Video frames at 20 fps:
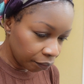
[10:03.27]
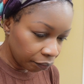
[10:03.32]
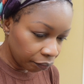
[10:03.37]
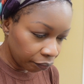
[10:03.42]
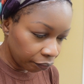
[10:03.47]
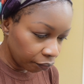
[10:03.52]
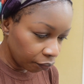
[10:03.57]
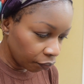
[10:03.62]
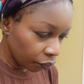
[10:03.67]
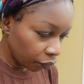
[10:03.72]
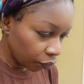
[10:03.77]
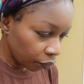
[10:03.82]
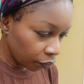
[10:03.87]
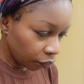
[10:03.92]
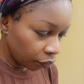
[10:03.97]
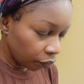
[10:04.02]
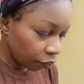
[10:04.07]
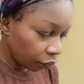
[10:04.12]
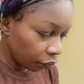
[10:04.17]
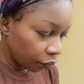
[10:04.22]

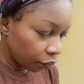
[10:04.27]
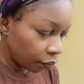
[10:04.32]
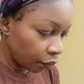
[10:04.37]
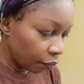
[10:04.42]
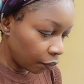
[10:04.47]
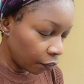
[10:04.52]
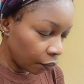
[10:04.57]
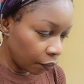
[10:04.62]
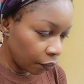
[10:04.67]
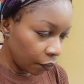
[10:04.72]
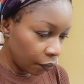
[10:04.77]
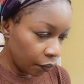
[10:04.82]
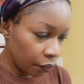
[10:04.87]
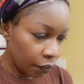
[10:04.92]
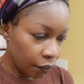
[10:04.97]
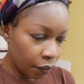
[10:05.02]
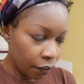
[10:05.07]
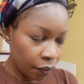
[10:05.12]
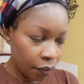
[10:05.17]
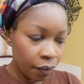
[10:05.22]

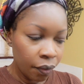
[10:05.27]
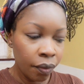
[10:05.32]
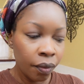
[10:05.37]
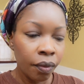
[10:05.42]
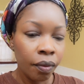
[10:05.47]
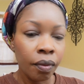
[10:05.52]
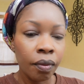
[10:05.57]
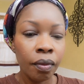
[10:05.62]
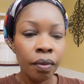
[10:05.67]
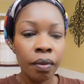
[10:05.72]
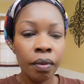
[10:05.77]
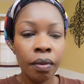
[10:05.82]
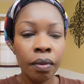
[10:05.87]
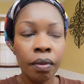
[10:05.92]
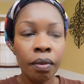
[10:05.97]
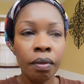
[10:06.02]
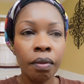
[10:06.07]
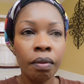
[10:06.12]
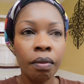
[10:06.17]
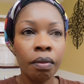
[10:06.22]

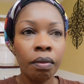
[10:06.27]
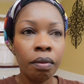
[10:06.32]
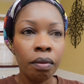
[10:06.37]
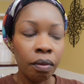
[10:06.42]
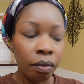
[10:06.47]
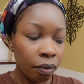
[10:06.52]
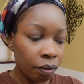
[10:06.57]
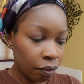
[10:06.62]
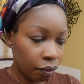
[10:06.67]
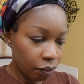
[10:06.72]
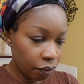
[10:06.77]
(no one is talking)